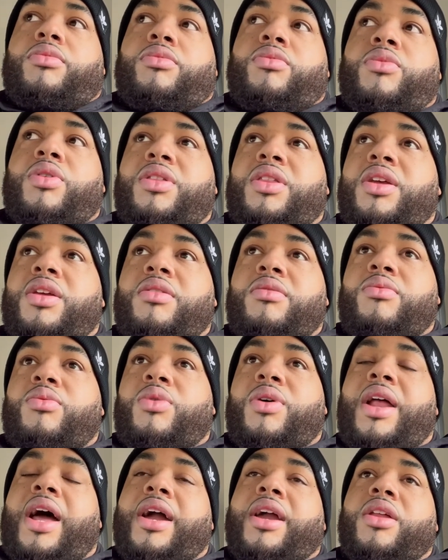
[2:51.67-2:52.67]
within
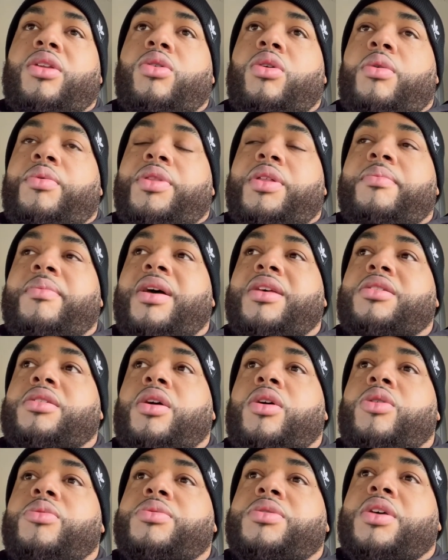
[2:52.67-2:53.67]
what I can do within my
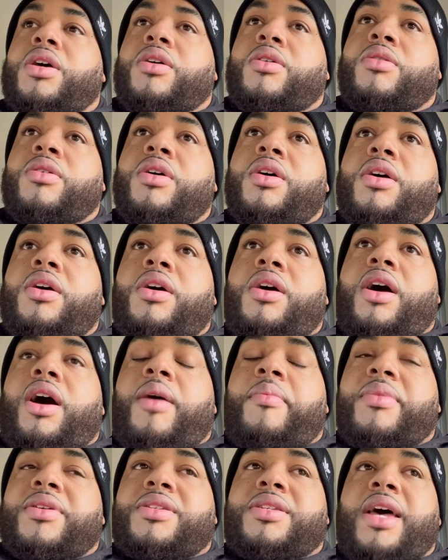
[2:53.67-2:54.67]
scope. So
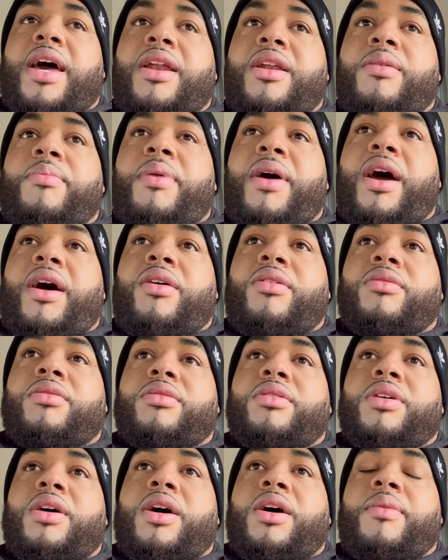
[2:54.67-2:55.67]
I'm excited about
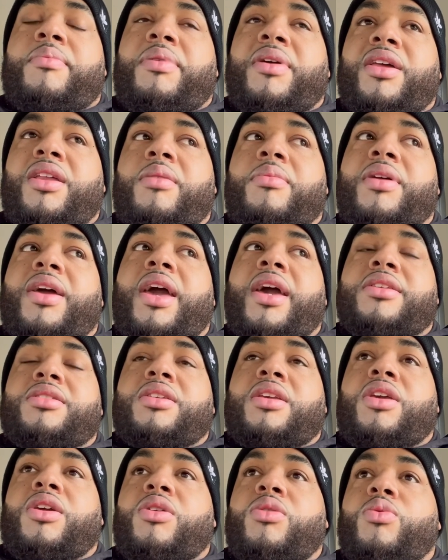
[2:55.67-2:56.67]
being able to
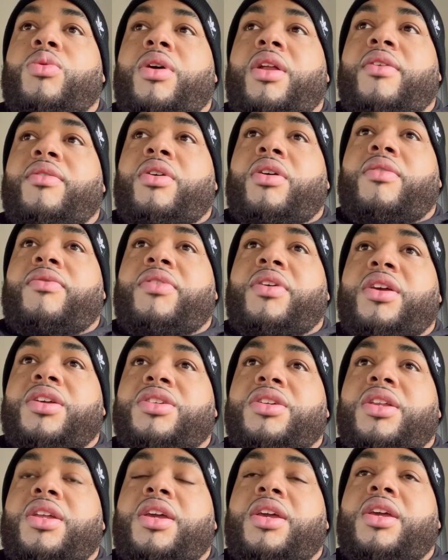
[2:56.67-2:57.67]
execute whatever her
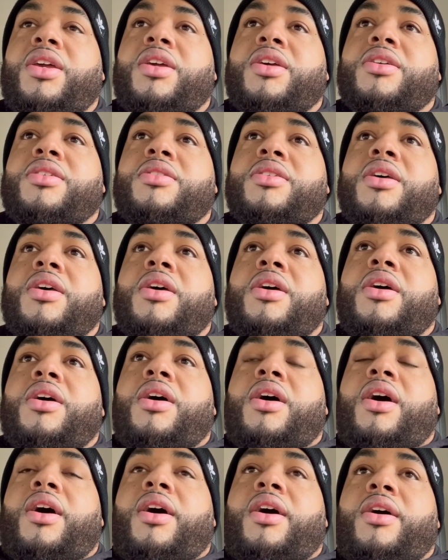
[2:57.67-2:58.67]
vision is.
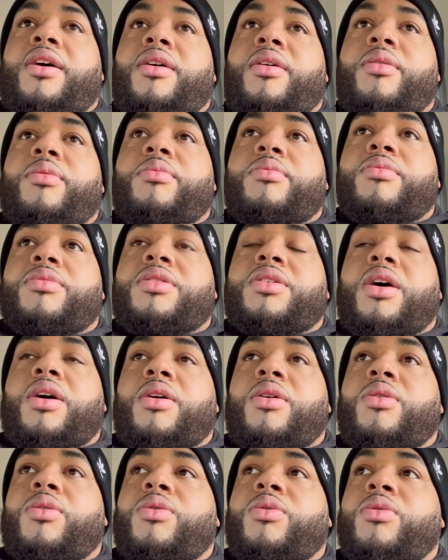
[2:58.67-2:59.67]

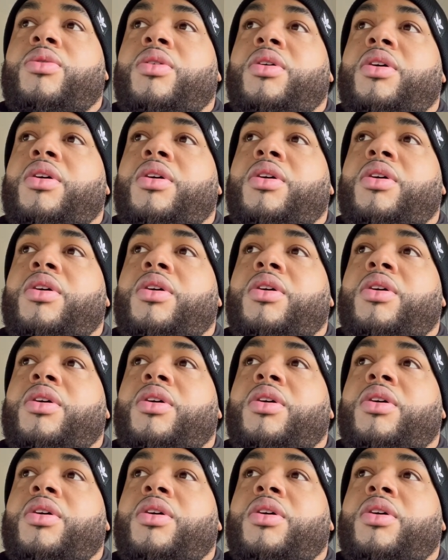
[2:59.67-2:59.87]
So